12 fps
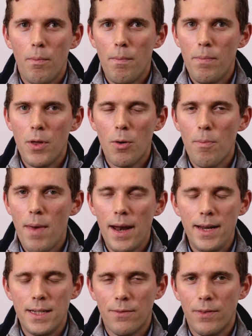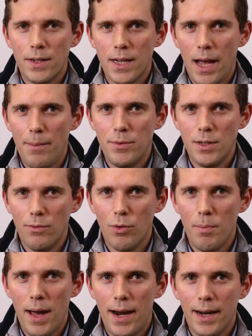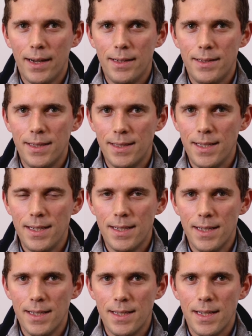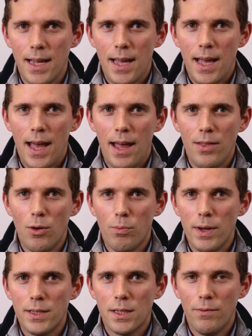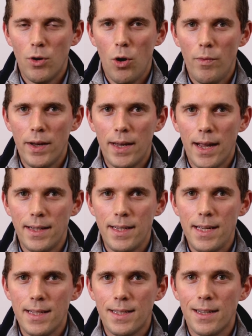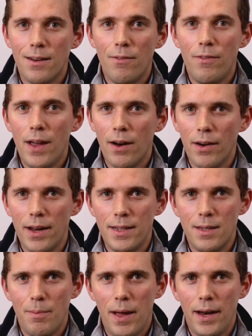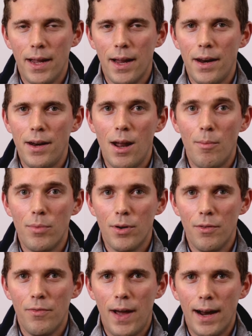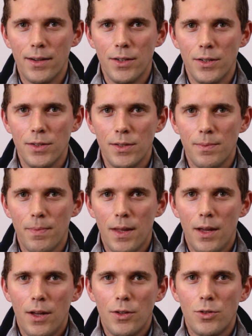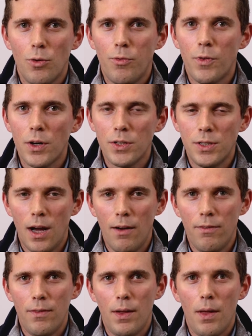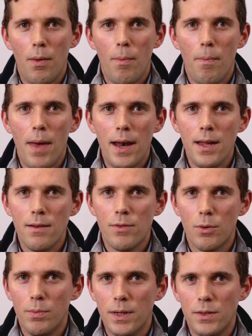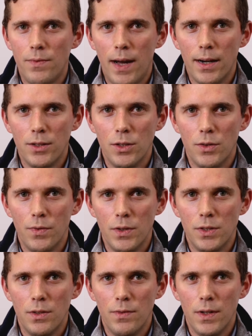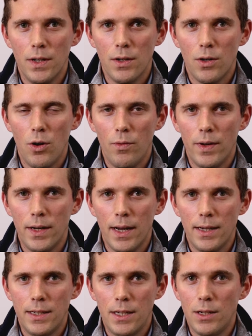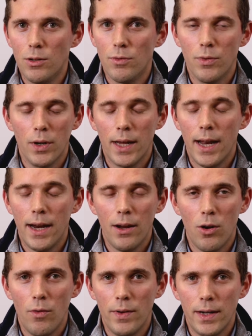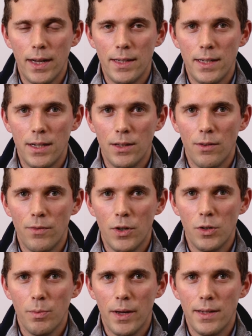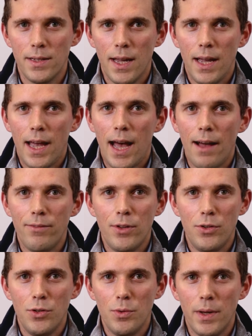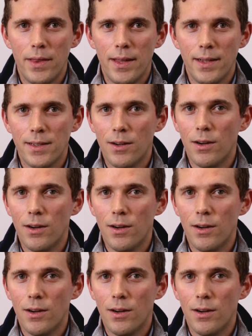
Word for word: there are many different types of rheumatic diseases, and the risk of COVID 19 is going to vary depending on a number of factors. So, first off, many of the risk factors for severe COVID 19 or for getting COVID 19 in the first place have to do with things that